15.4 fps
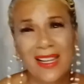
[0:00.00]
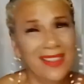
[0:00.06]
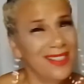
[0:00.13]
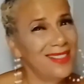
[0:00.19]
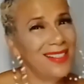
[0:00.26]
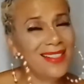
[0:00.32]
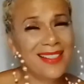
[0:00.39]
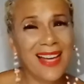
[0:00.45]

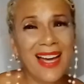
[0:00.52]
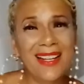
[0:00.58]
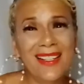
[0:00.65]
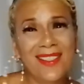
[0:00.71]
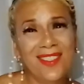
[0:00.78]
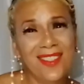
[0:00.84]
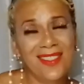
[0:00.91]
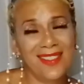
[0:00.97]
This is
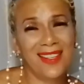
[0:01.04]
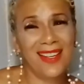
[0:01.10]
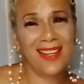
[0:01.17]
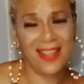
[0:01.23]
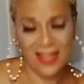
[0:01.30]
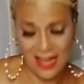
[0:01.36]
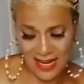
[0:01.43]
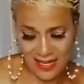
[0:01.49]
kind of just,
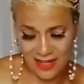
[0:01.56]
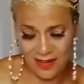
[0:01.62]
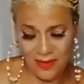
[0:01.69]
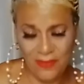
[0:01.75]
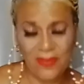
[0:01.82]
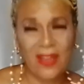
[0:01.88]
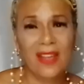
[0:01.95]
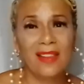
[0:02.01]
it kind
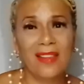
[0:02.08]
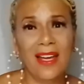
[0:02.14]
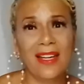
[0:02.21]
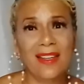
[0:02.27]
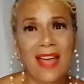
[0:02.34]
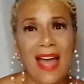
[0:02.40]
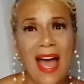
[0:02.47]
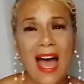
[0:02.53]
of
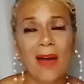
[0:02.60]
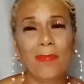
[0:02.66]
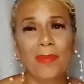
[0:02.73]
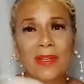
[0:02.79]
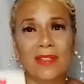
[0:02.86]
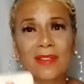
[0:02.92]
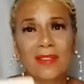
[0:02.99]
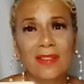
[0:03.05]
like
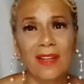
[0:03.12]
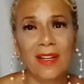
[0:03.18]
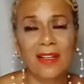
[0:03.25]
happened.